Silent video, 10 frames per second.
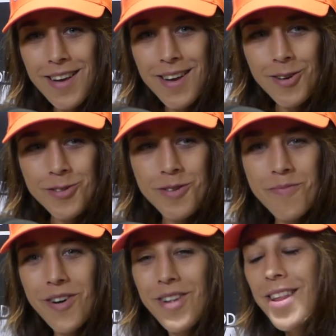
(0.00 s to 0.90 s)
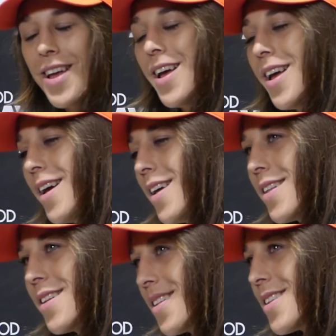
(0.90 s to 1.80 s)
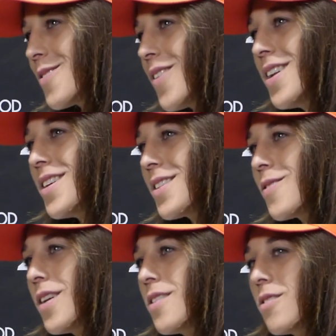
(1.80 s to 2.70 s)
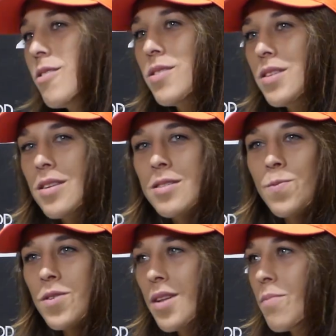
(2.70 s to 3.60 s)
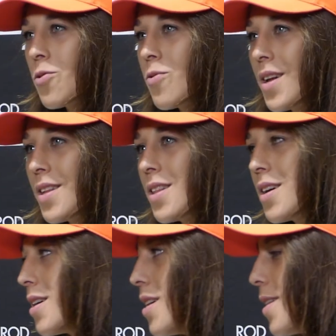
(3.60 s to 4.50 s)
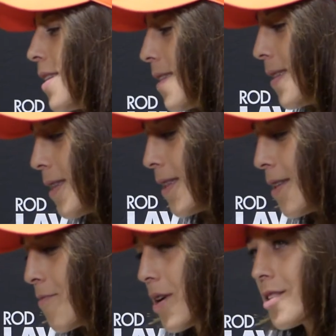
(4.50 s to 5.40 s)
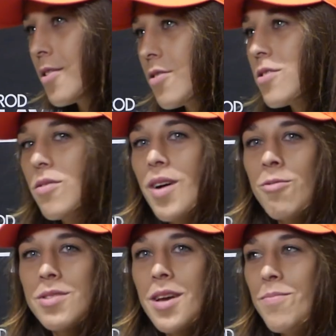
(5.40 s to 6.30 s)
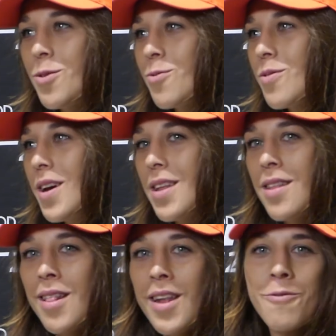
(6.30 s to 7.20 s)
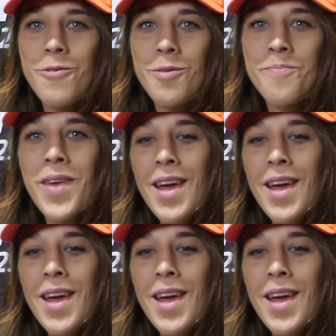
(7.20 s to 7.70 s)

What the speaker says: costume on, and that's funny, you know, it's sport number one in Mexico, so I was happy to do that and learn from